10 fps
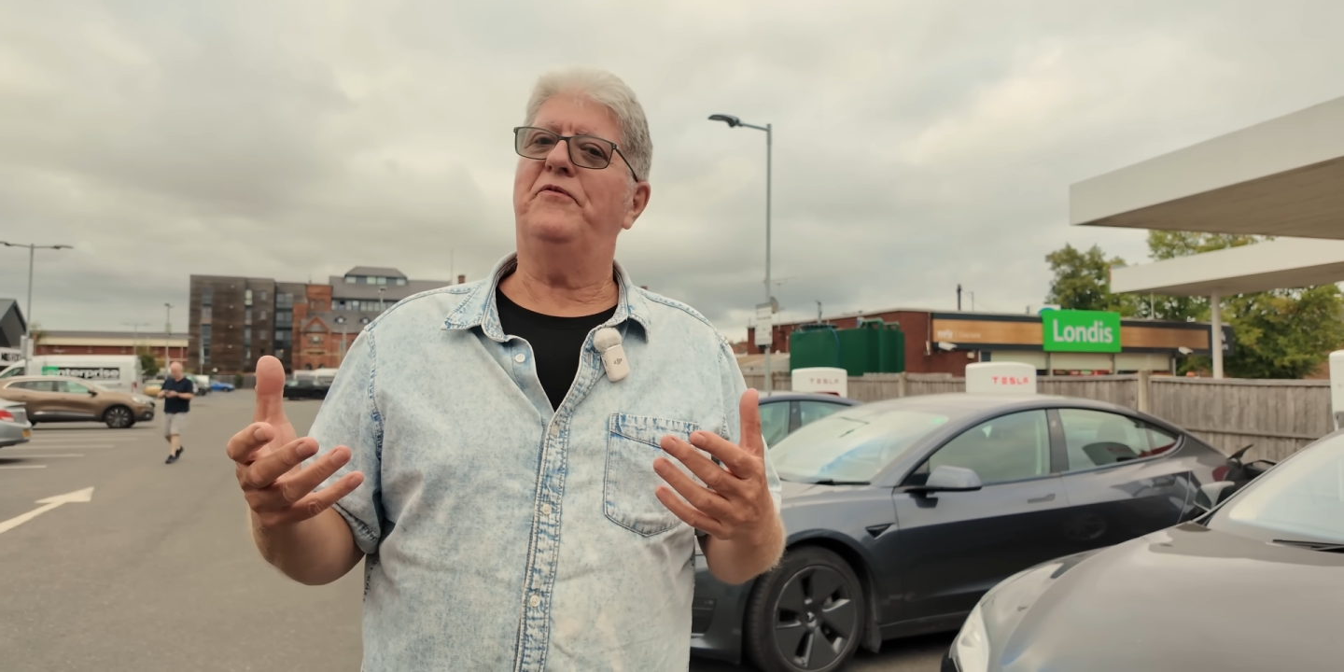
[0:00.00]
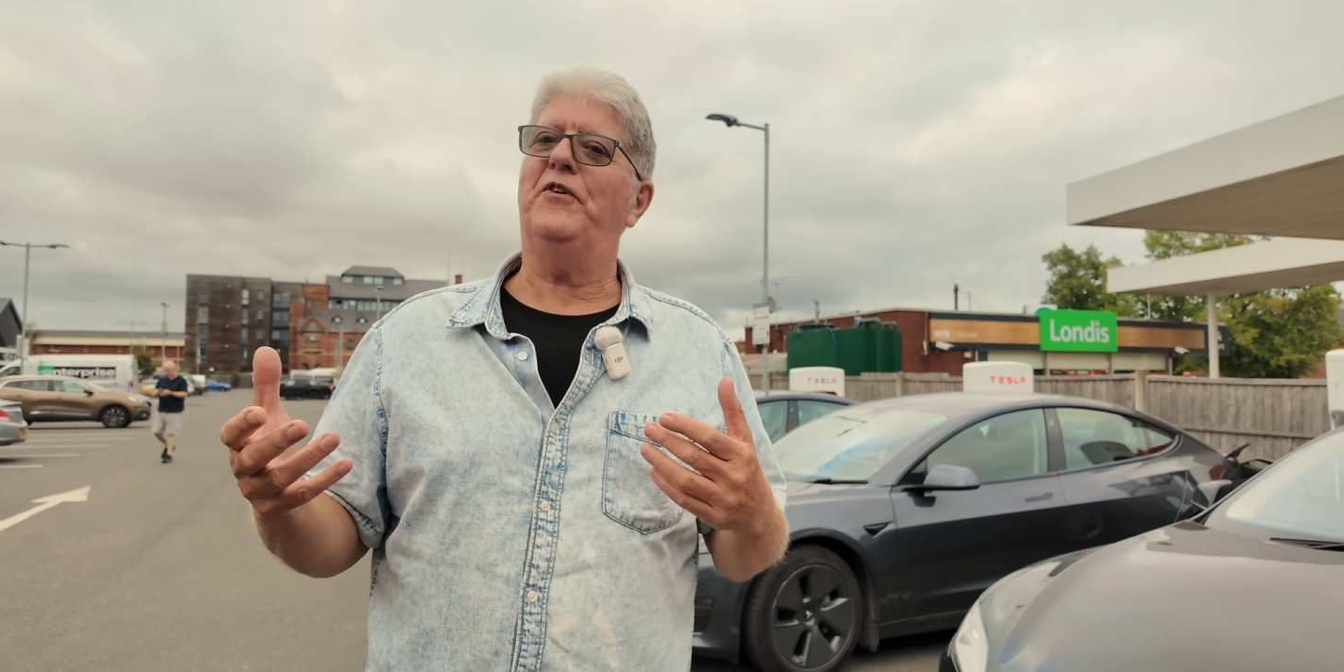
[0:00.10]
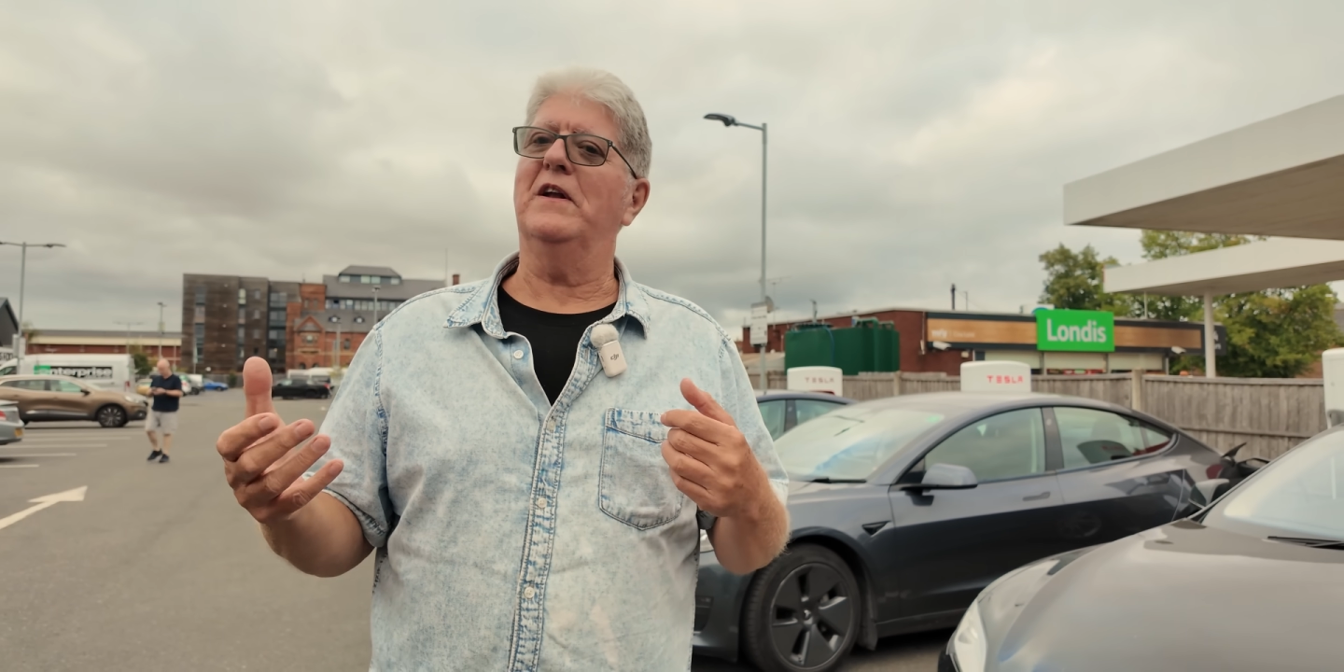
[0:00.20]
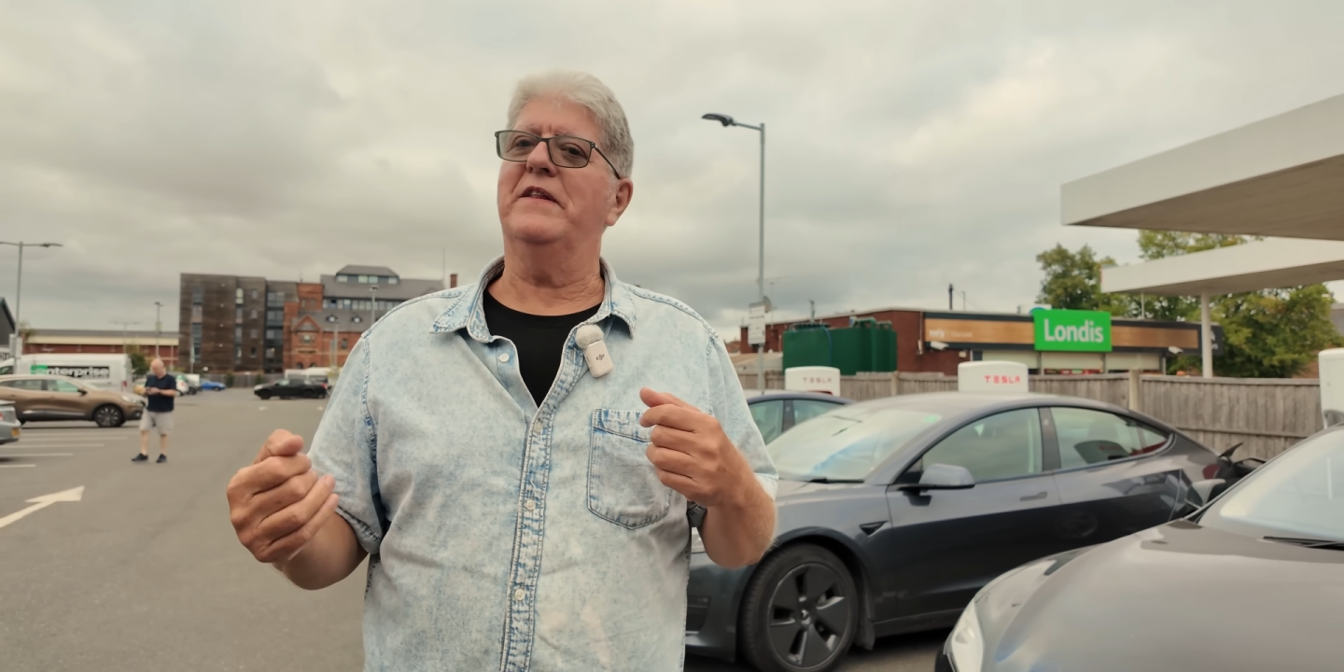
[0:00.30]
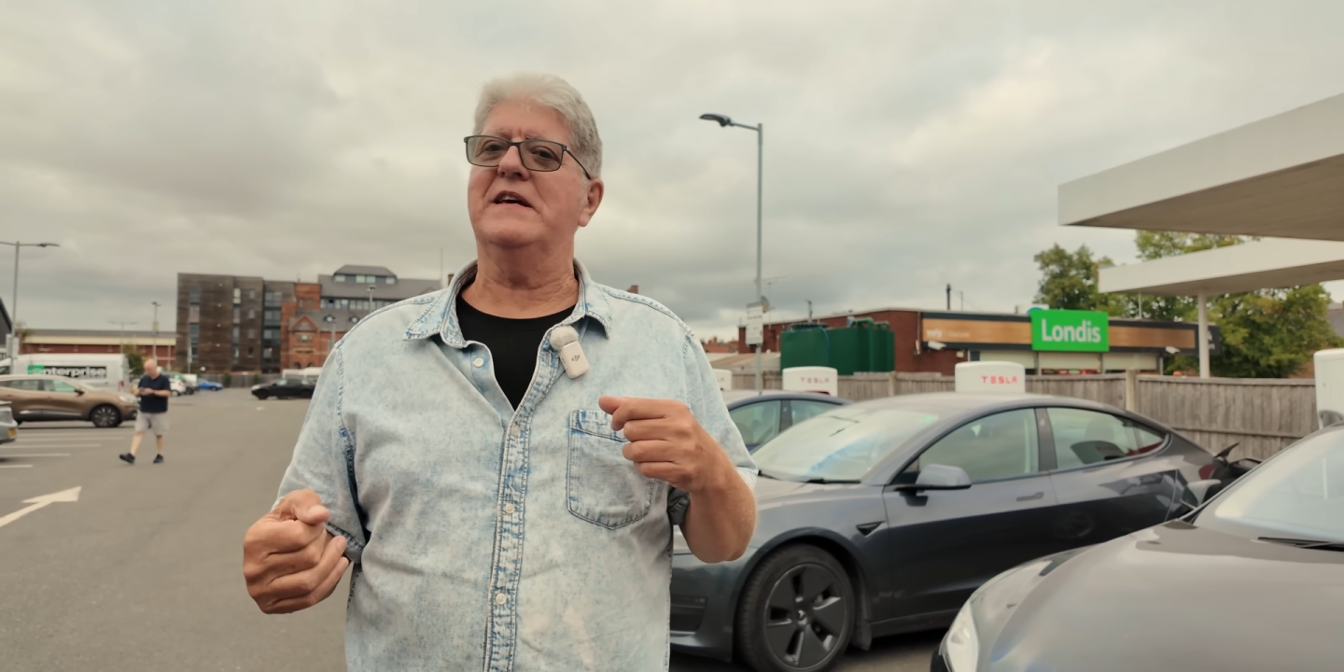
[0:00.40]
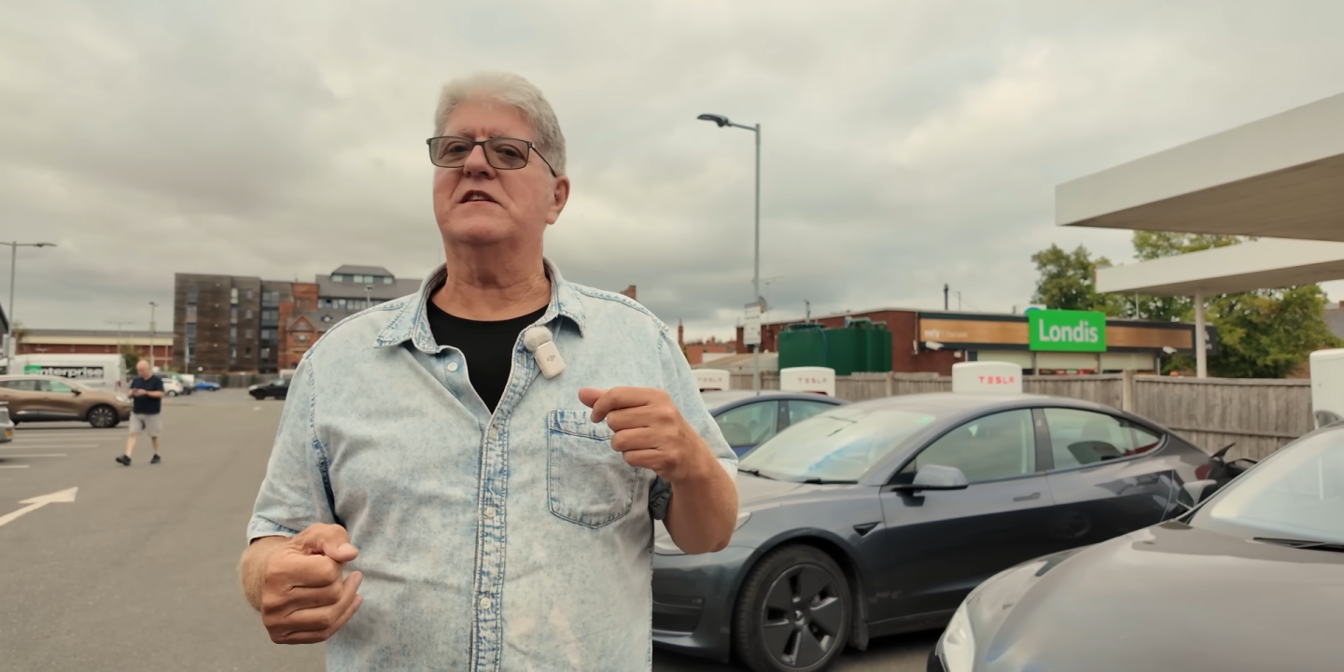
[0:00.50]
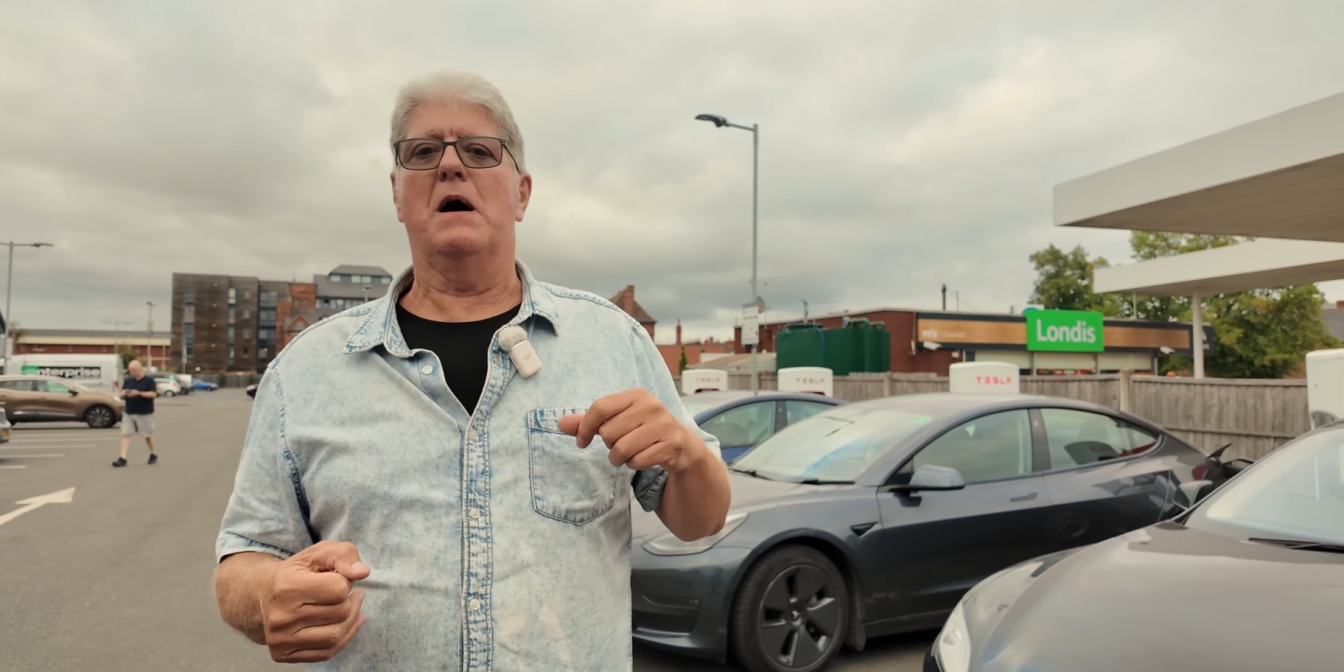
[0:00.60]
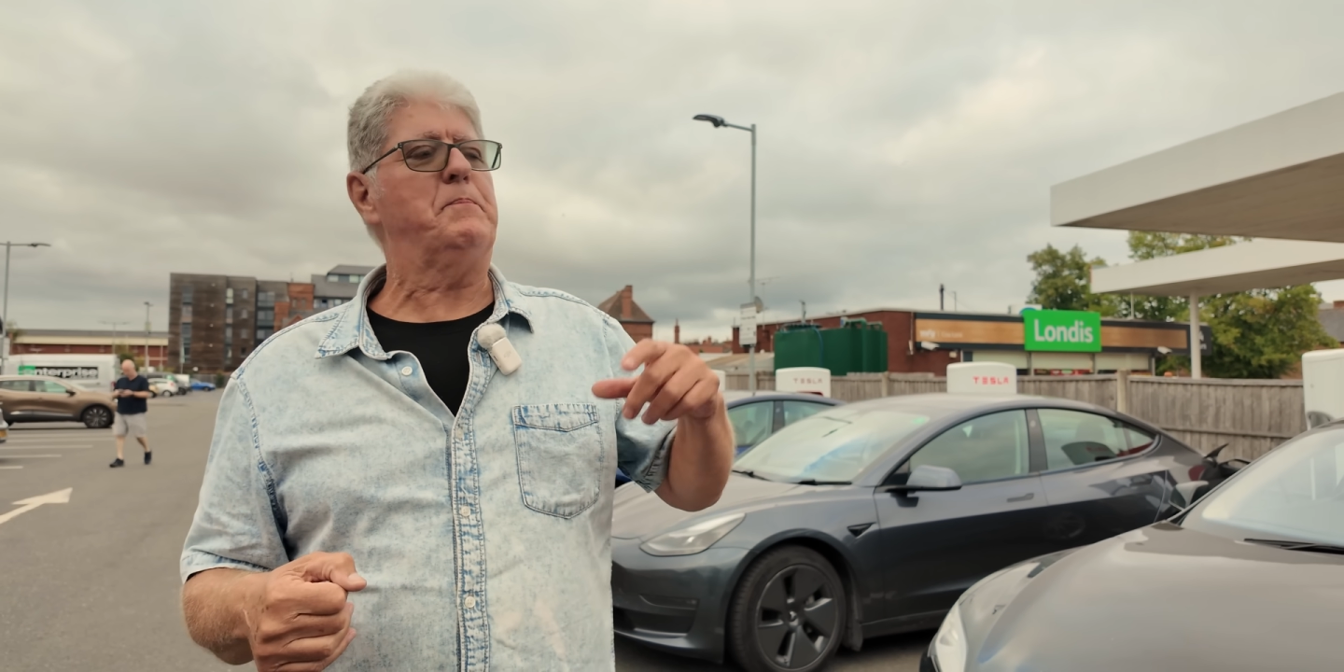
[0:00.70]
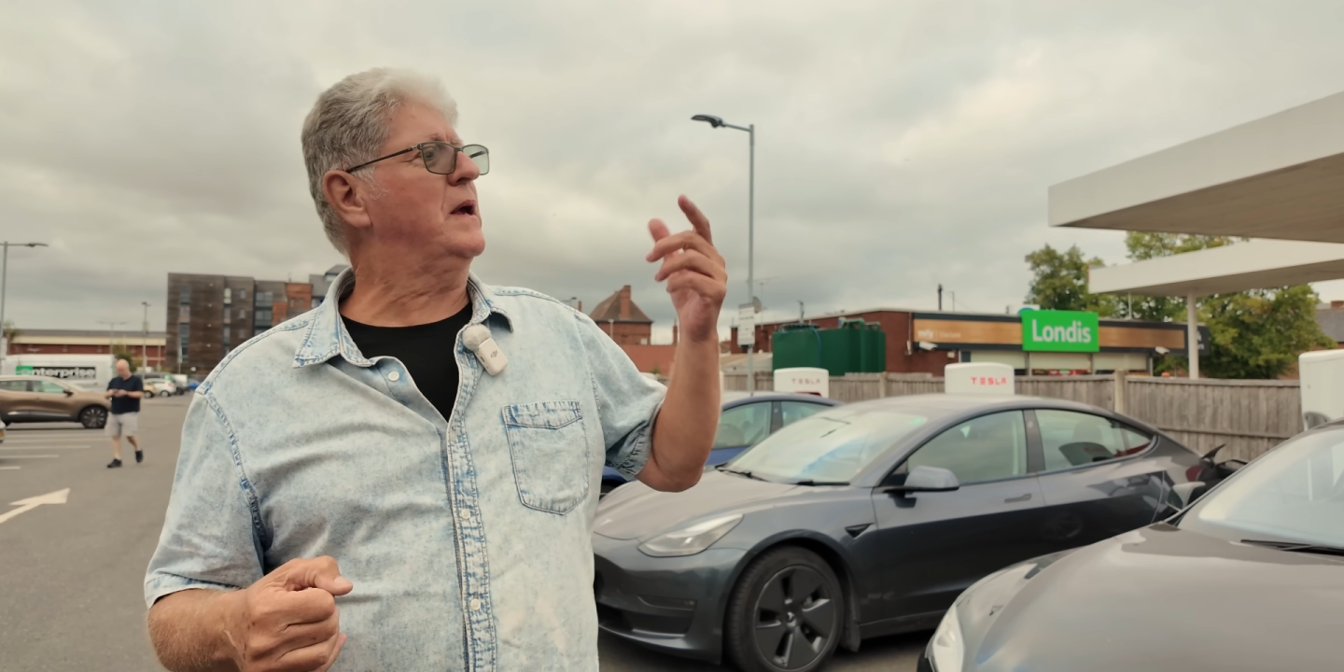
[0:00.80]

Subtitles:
follow this up,